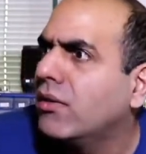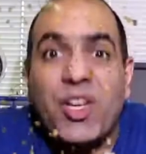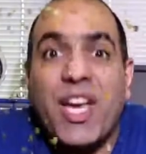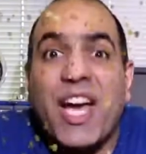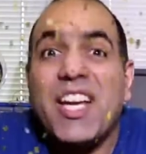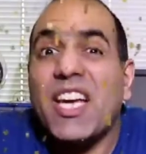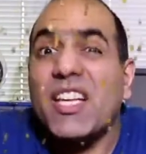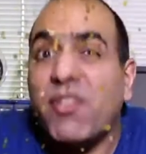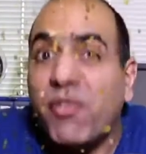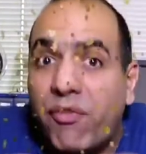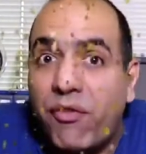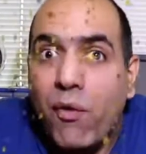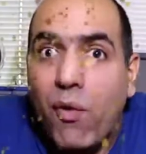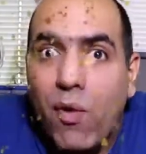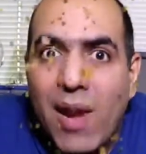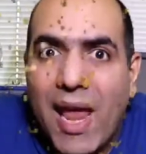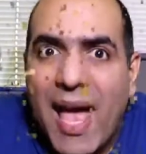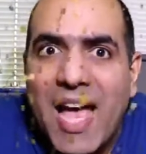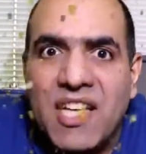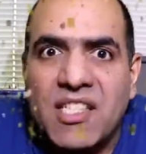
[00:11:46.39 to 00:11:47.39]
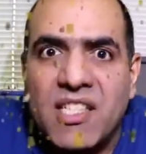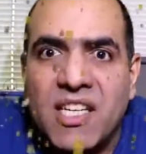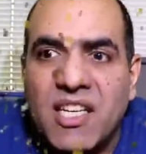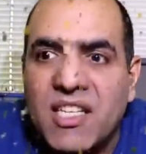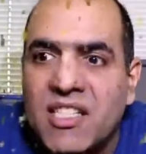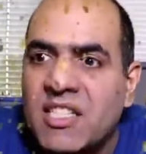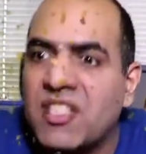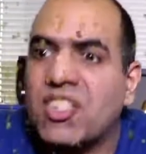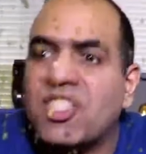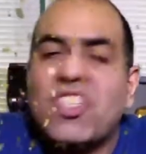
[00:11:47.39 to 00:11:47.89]
You can get full
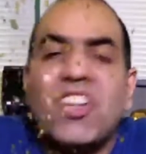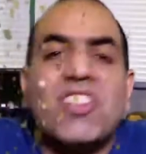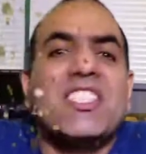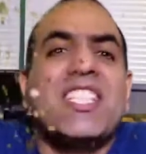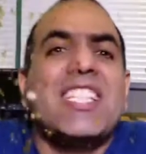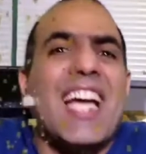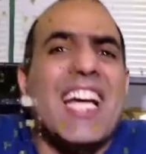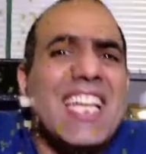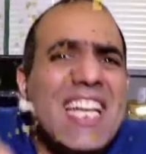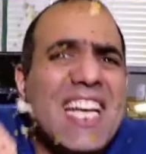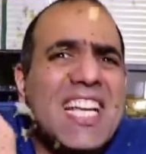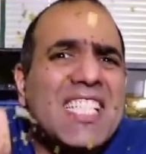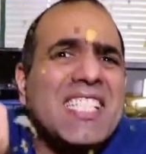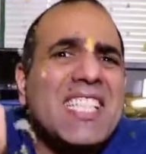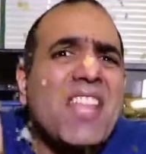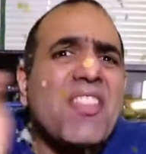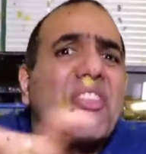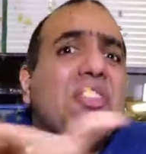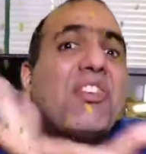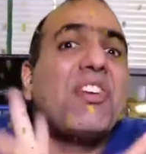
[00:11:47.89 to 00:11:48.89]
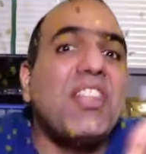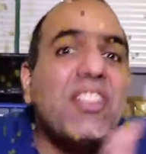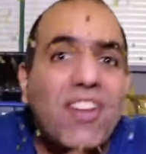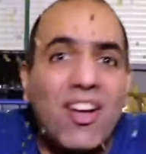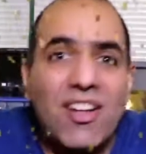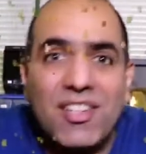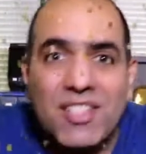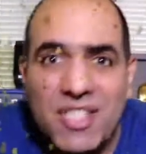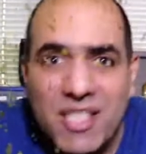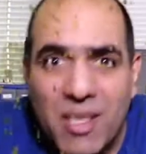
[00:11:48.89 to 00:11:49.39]
access starting at less than $3
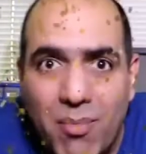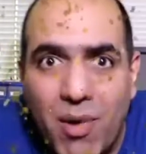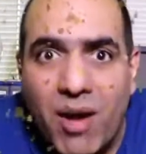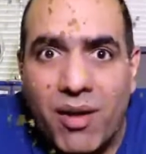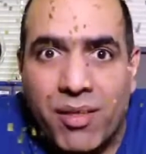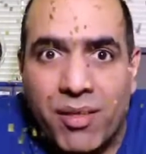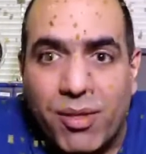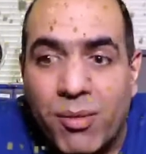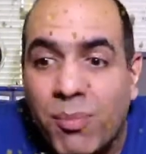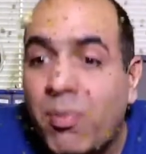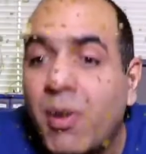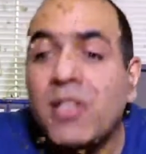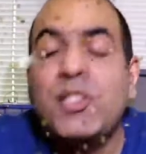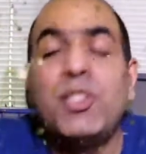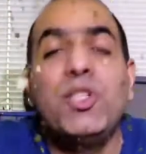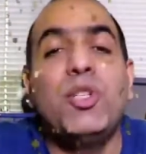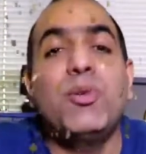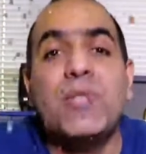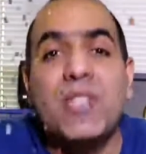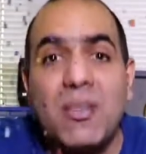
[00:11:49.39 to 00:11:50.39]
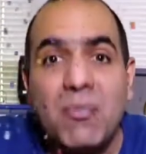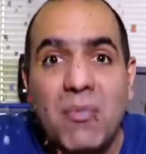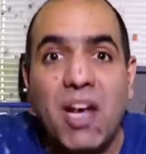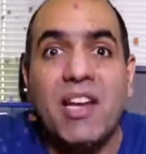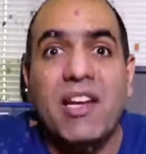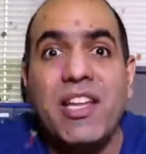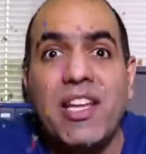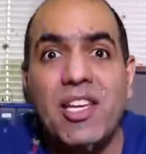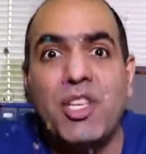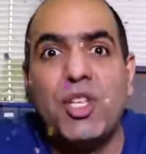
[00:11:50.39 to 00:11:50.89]
a month. But using
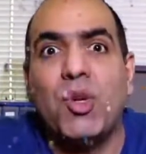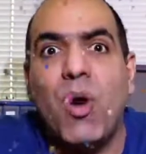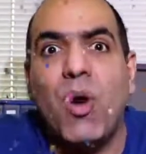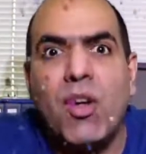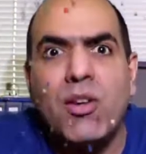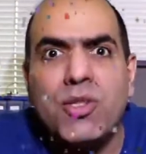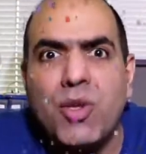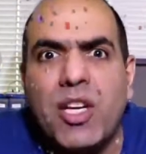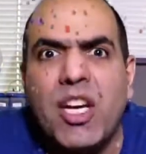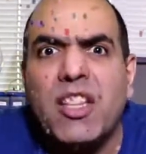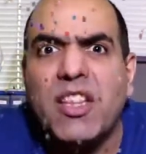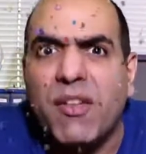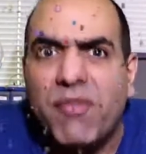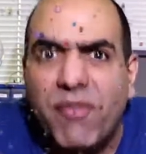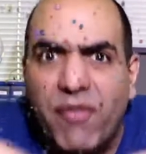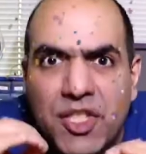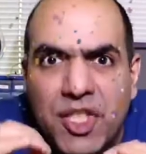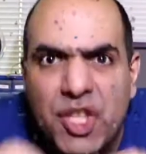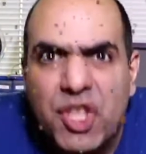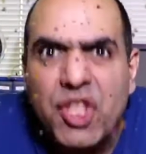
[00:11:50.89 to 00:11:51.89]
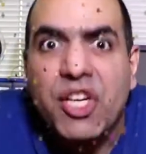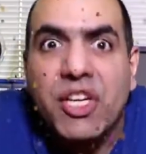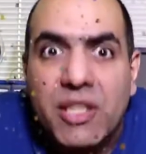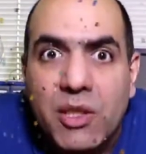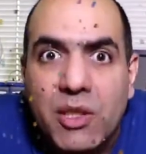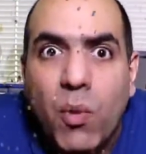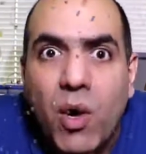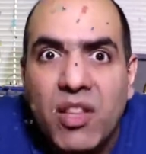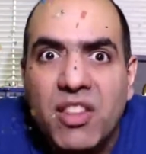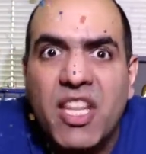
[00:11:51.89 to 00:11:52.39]
my link, you also get the first
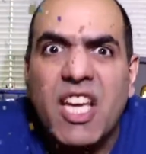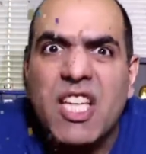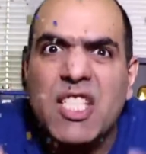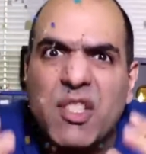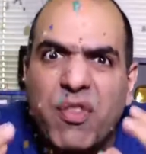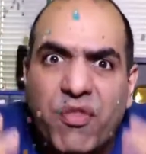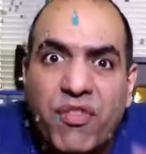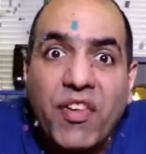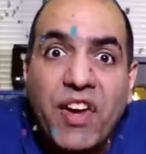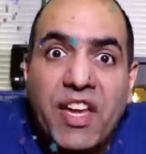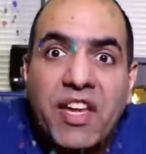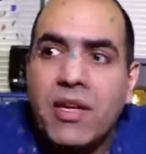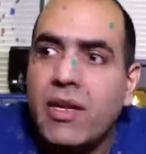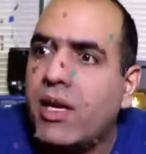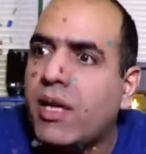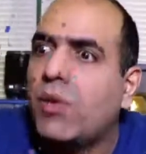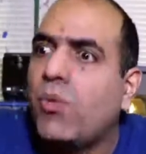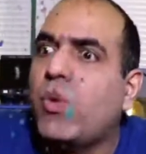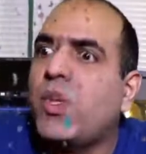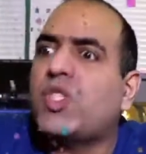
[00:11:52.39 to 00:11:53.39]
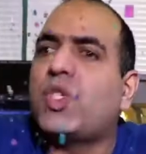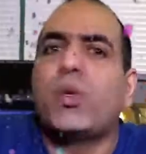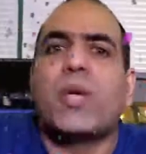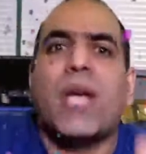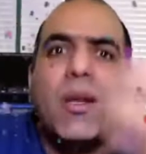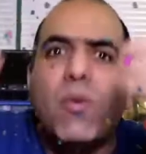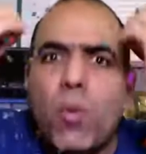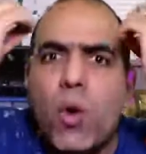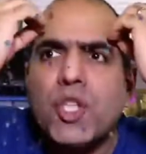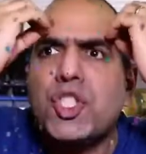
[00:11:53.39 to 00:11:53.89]
31 days free, in which
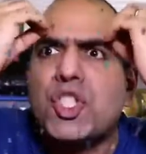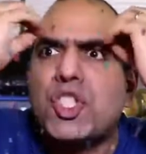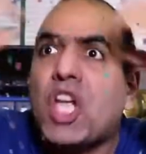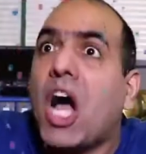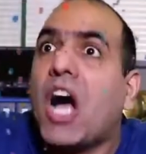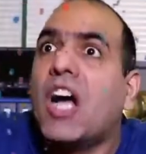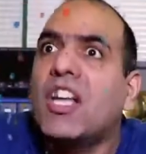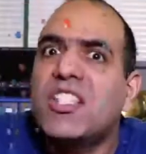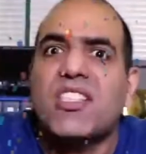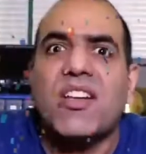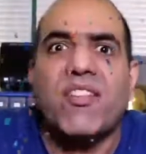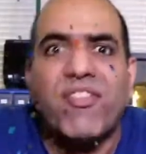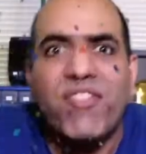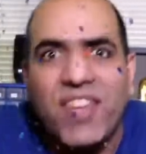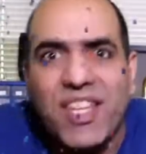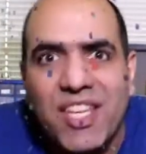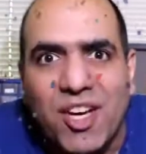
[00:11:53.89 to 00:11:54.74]
you can watch tons of